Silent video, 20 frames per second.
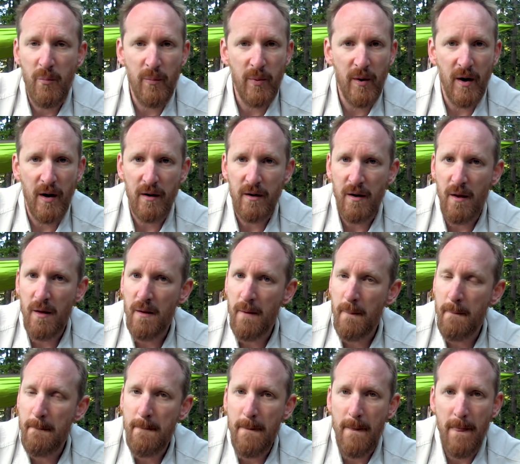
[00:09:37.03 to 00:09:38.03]
But
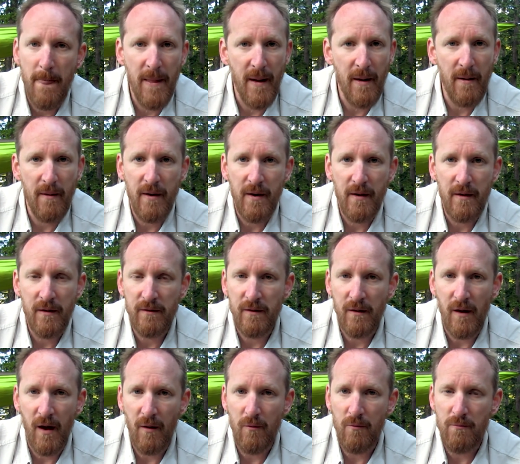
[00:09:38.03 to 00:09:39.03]
there
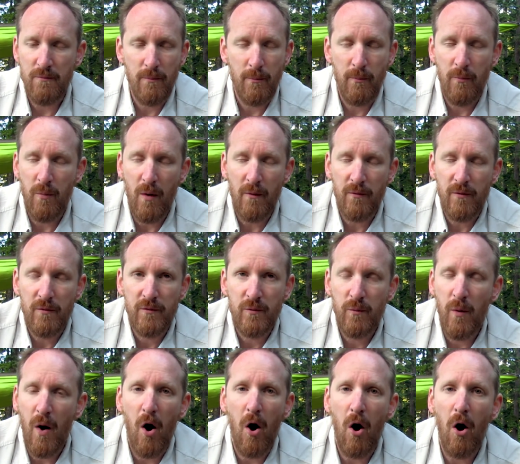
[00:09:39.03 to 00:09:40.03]
is
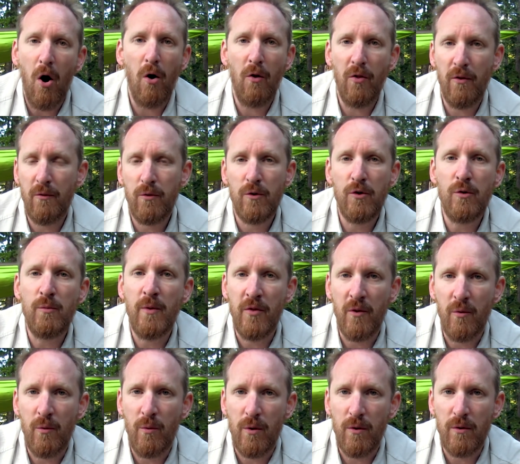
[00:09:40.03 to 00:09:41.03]
all the room in
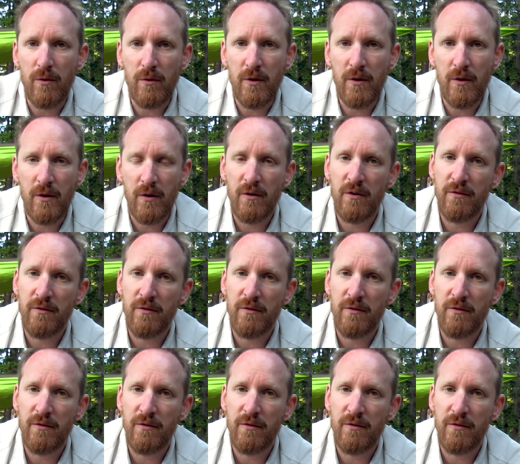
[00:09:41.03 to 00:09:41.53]
the world